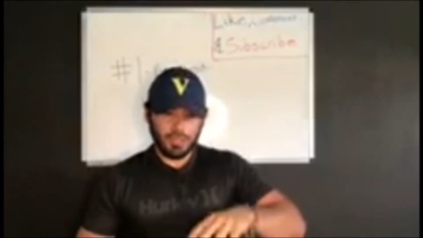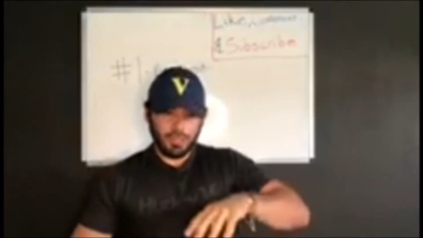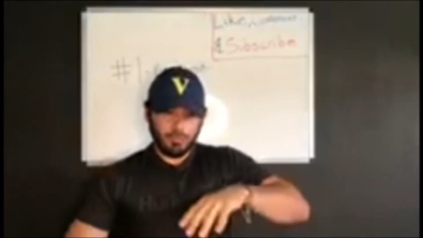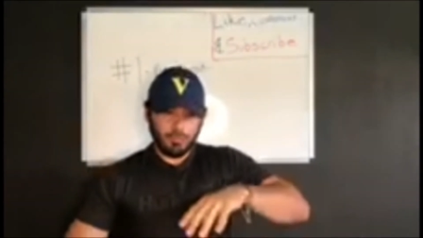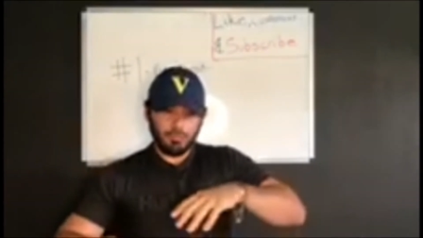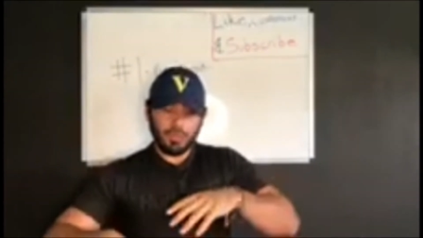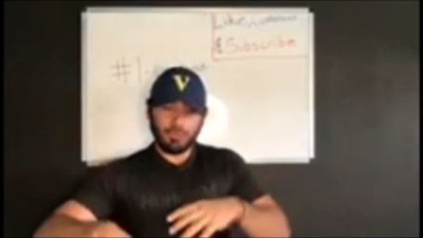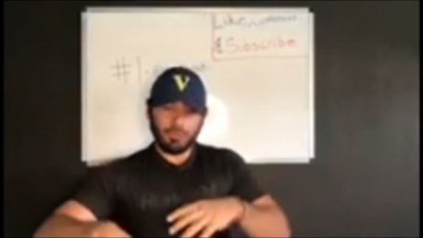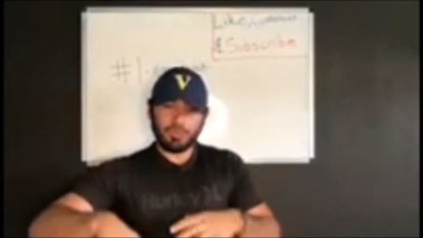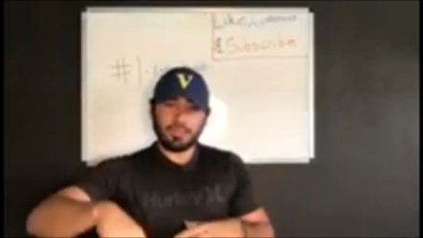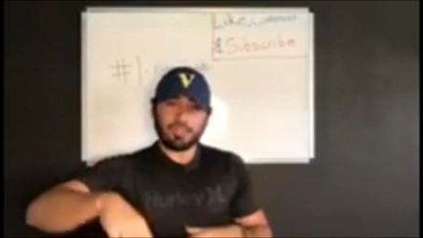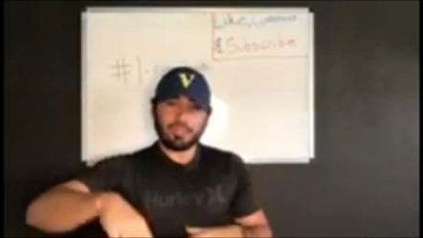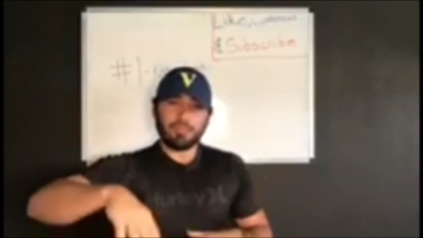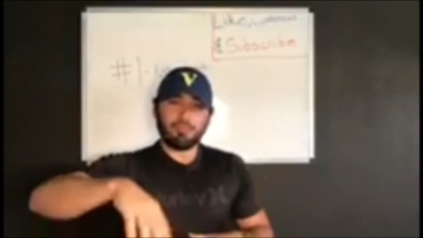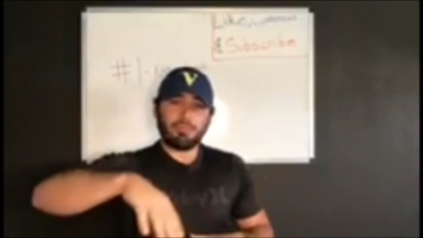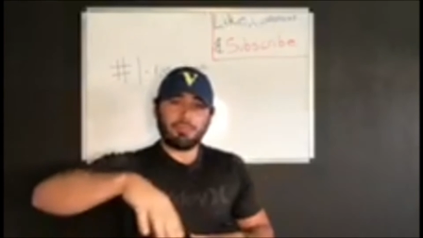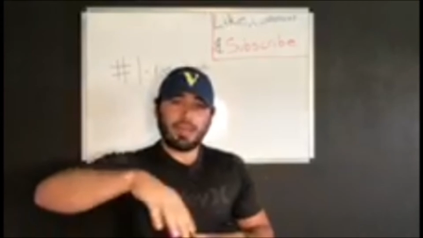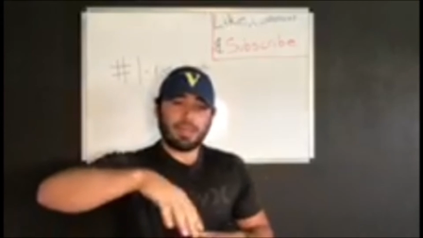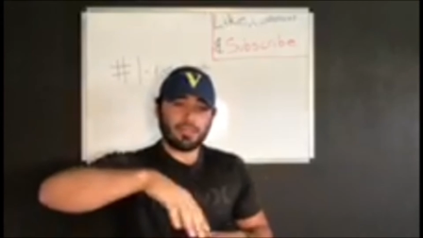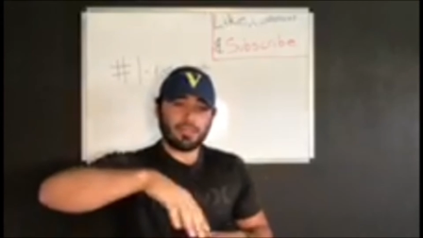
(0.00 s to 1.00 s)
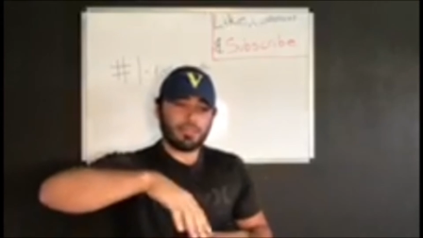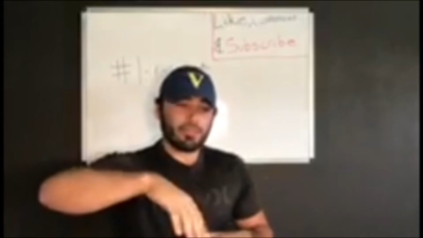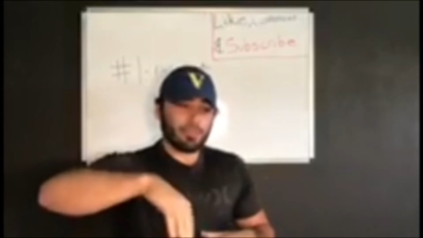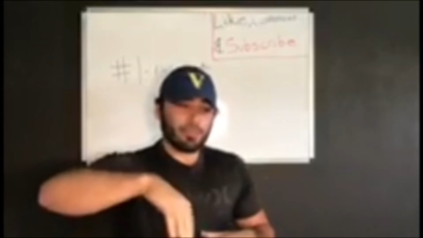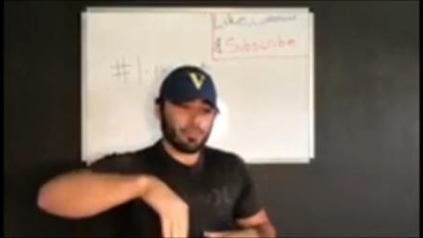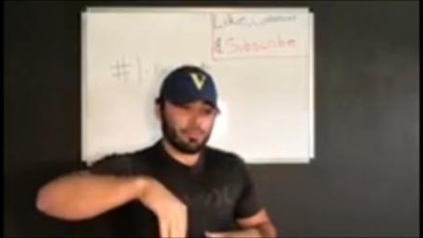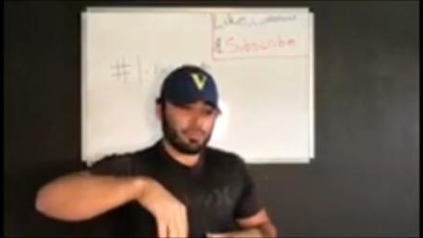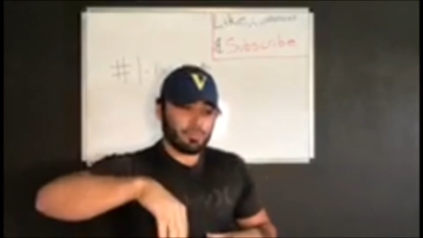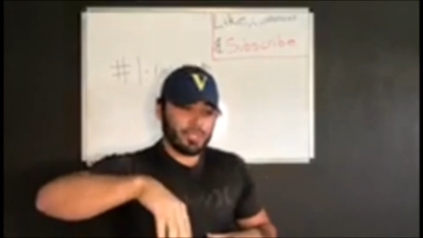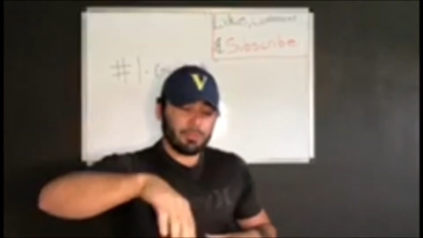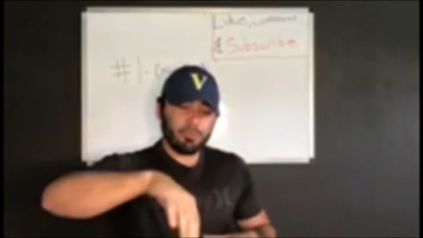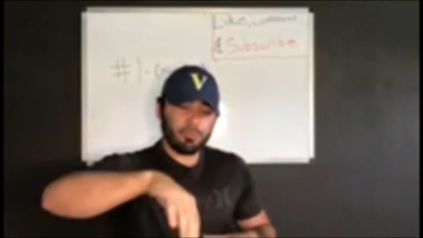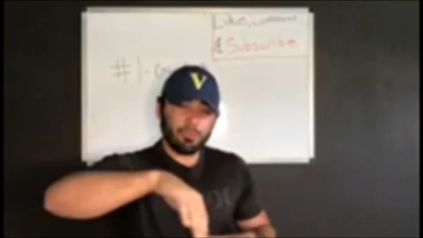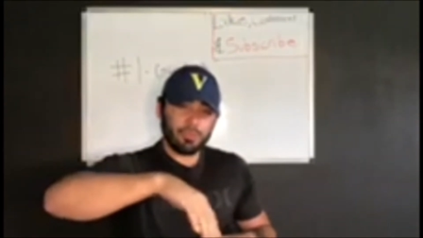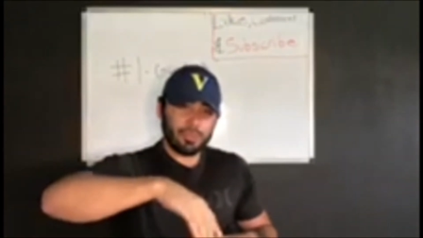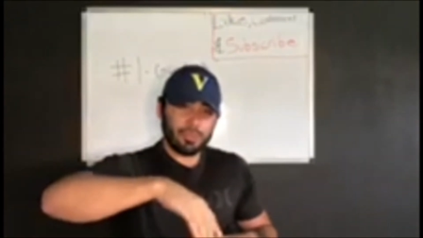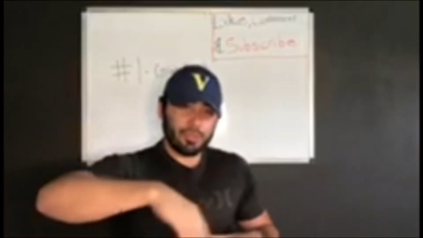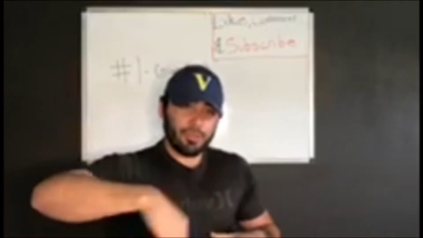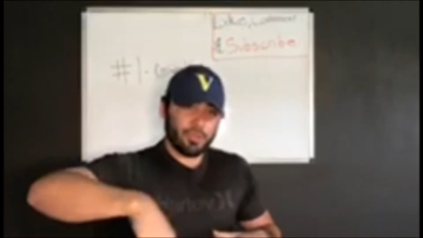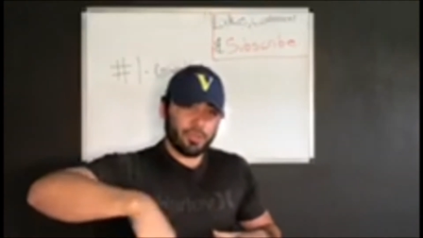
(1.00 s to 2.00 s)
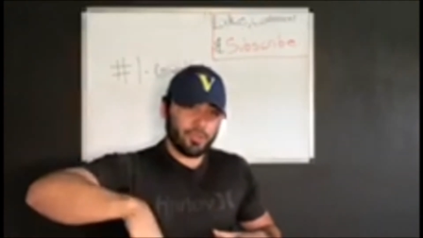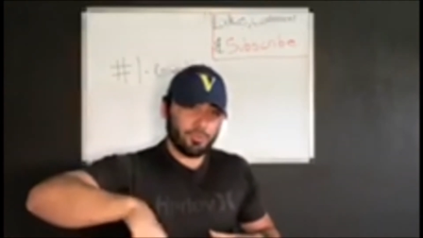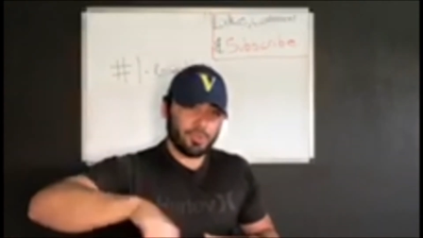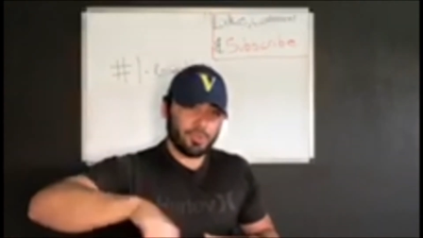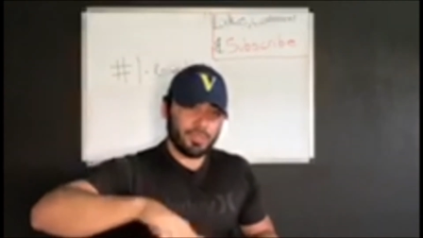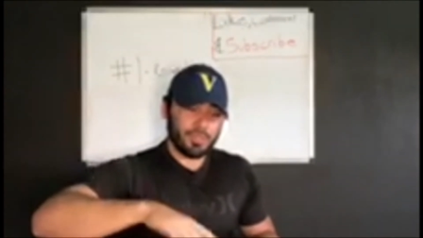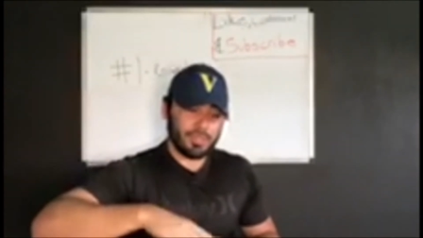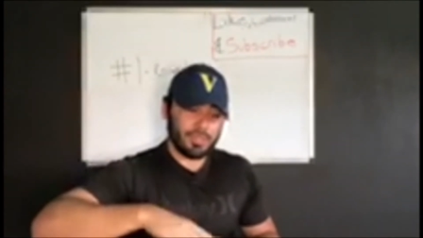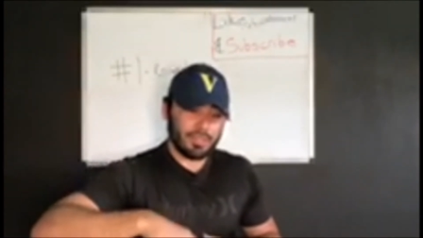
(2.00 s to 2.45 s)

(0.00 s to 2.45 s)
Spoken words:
But I want to give back to the people in our community,